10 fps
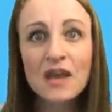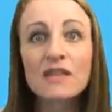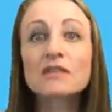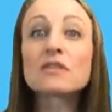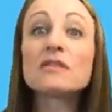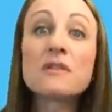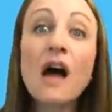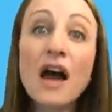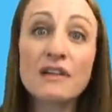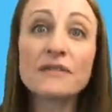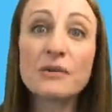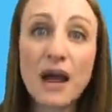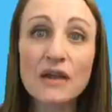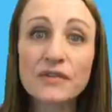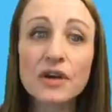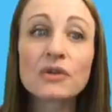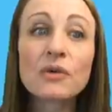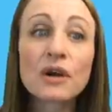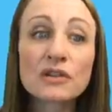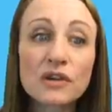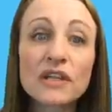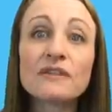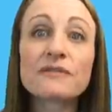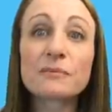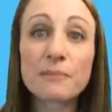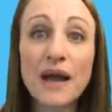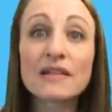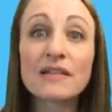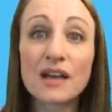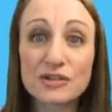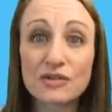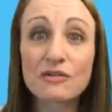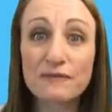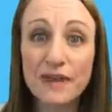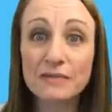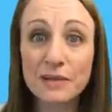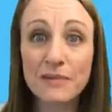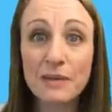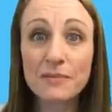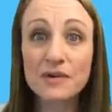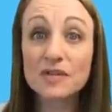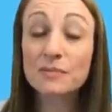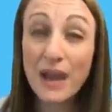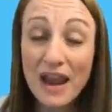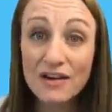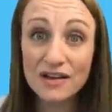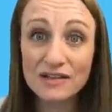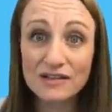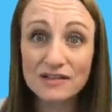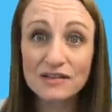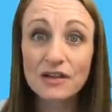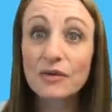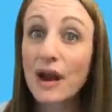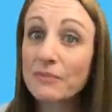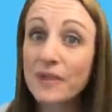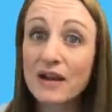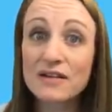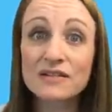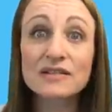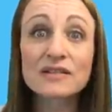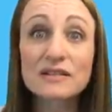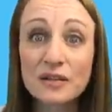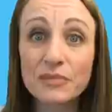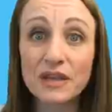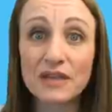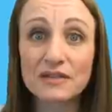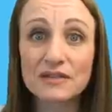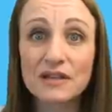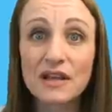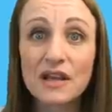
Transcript: There's a lot of you out there who are looking for biological family members, parents, grandparents, siblings.